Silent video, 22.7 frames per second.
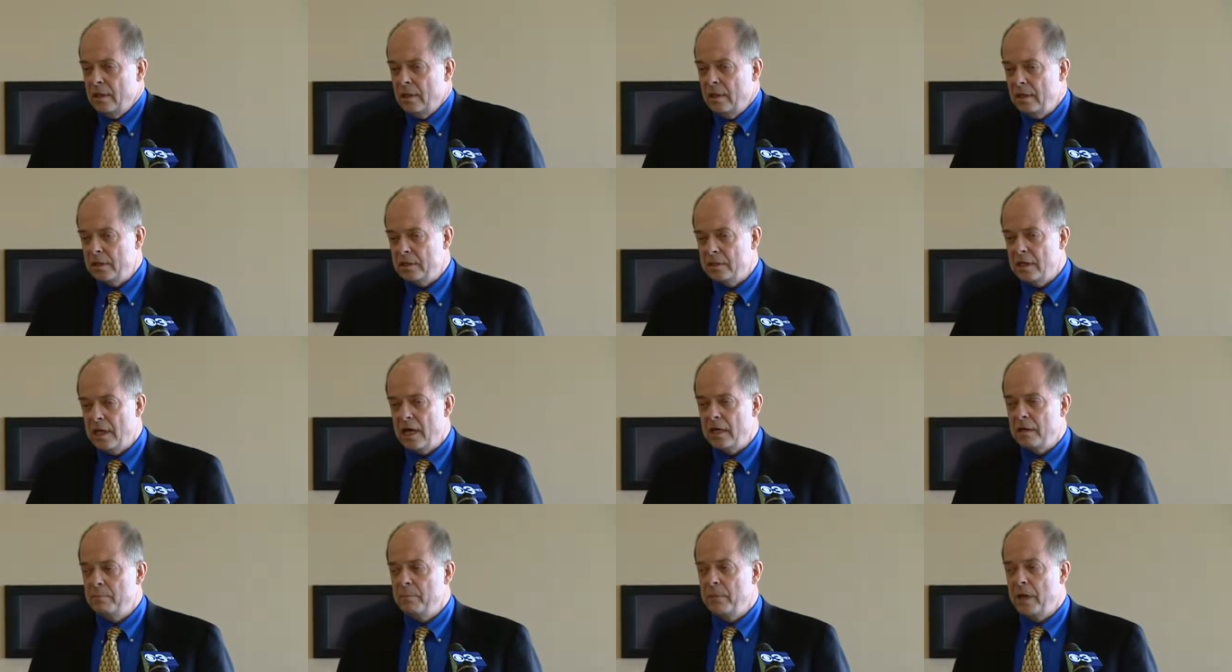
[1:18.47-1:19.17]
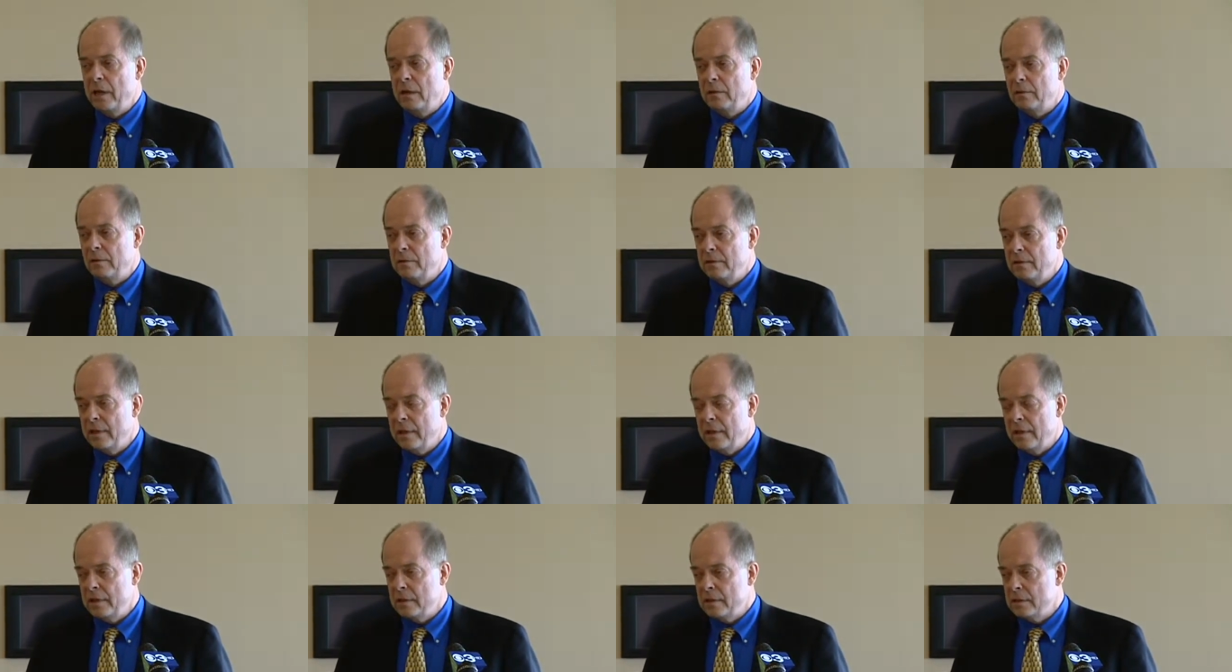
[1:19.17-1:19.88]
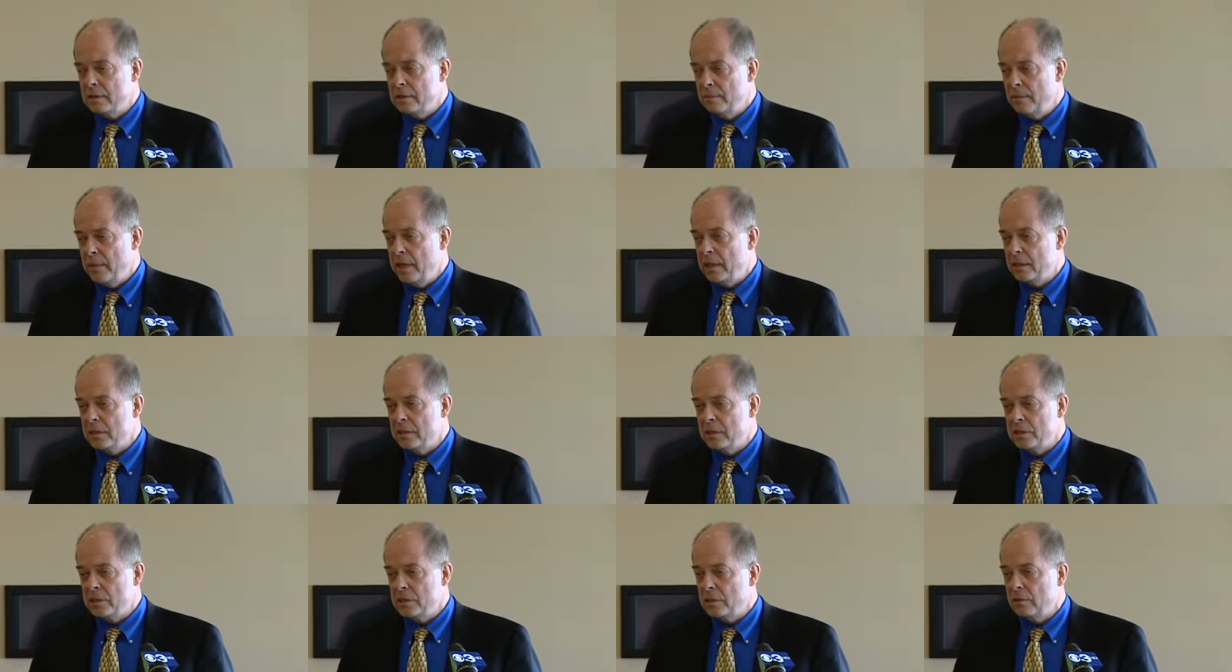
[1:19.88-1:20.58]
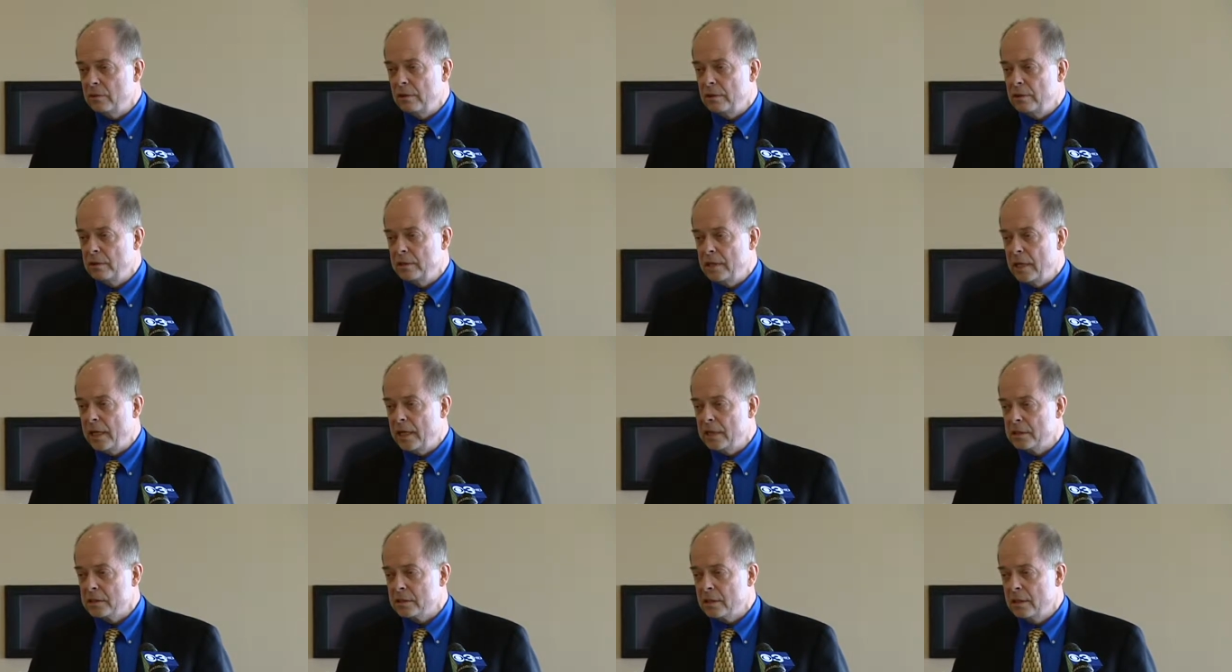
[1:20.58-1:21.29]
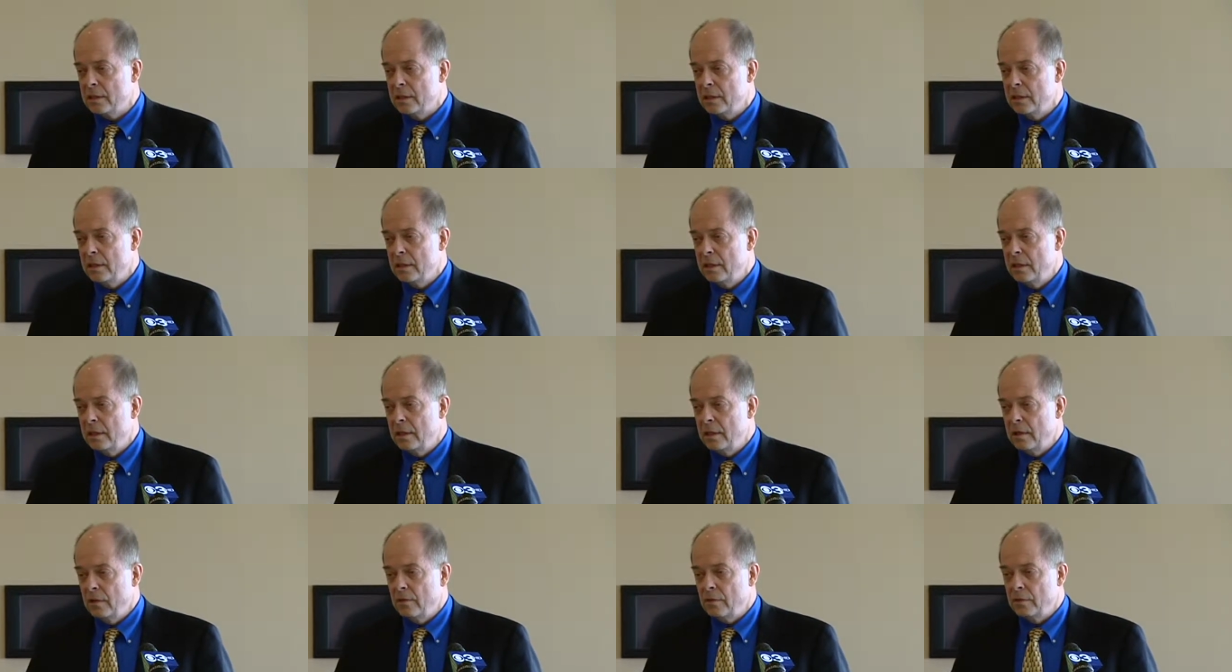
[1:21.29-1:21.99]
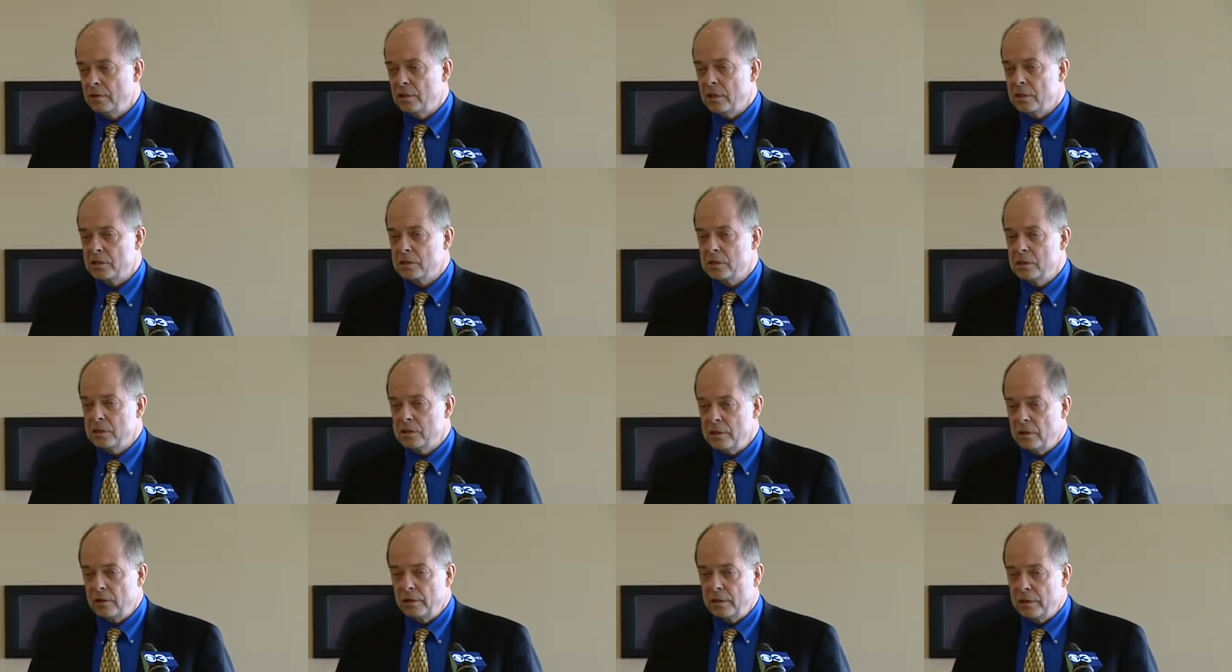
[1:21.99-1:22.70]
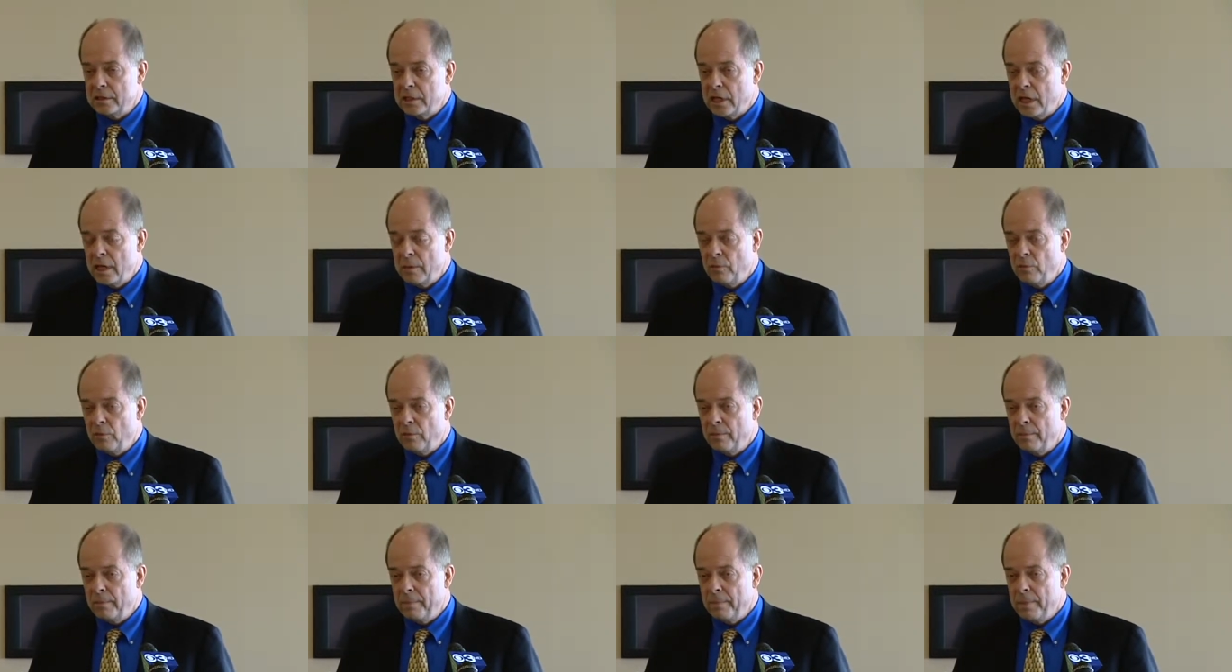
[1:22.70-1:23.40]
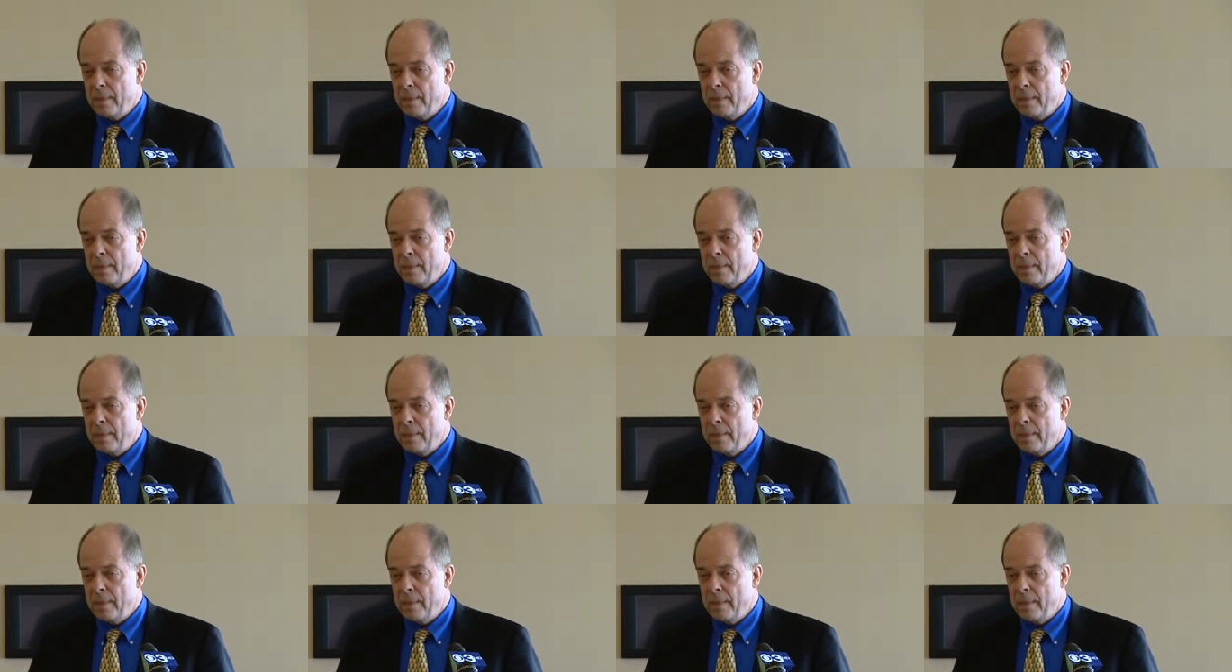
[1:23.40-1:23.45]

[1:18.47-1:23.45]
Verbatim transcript: is not a medal that is meant to sit on a desk, but just to sit on a table.